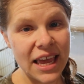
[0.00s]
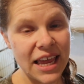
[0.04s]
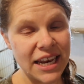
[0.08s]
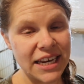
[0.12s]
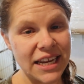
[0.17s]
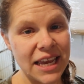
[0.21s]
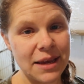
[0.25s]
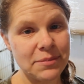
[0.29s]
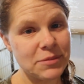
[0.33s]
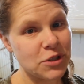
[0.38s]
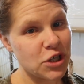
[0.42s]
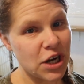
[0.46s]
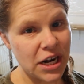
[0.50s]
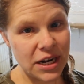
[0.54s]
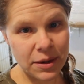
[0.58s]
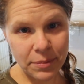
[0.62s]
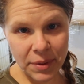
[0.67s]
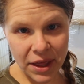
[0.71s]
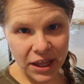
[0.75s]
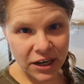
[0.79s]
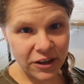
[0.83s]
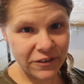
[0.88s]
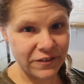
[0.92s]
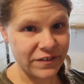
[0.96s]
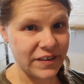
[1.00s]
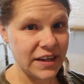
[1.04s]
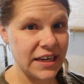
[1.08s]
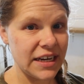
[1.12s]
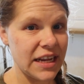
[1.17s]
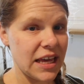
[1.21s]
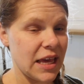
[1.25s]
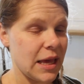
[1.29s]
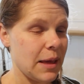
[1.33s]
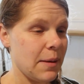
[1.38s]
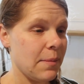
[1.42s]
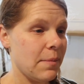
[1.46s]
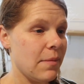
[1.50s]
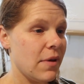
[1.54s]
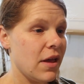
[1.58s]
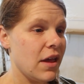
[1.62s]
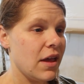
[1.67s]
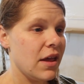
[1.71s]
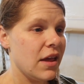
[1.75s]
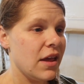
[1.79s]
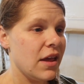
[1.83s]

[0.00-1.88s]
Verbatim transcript: and kept trying to bottle feed him